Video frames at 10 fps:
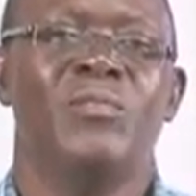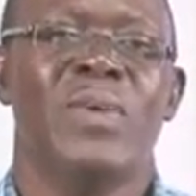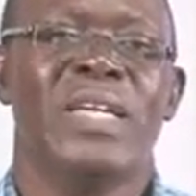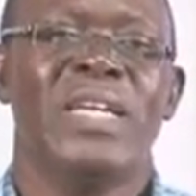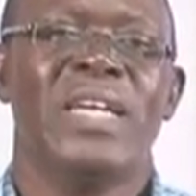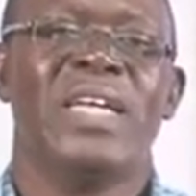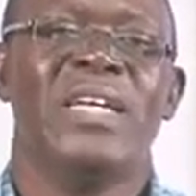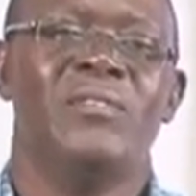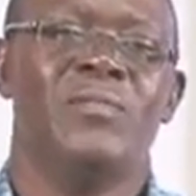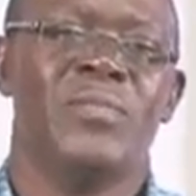But then
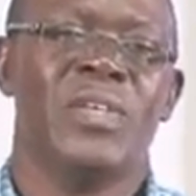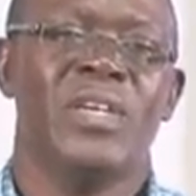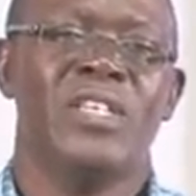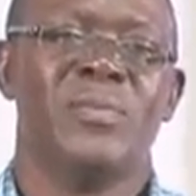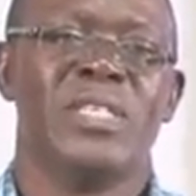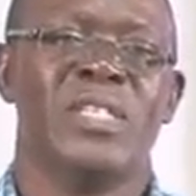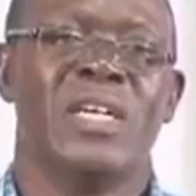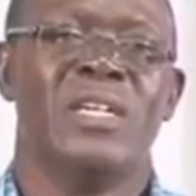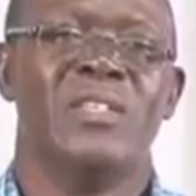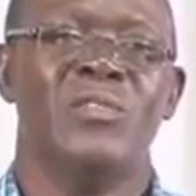again, is
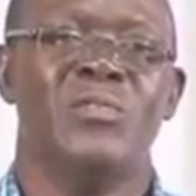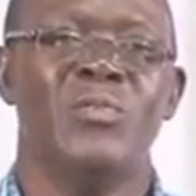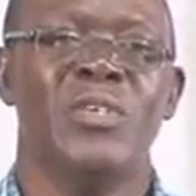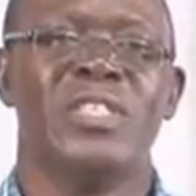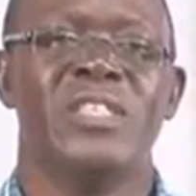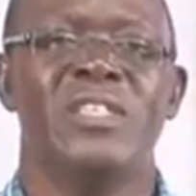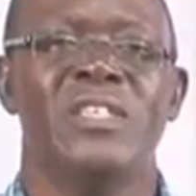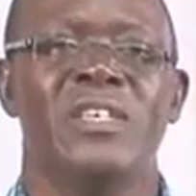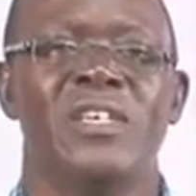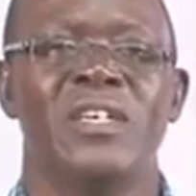personal information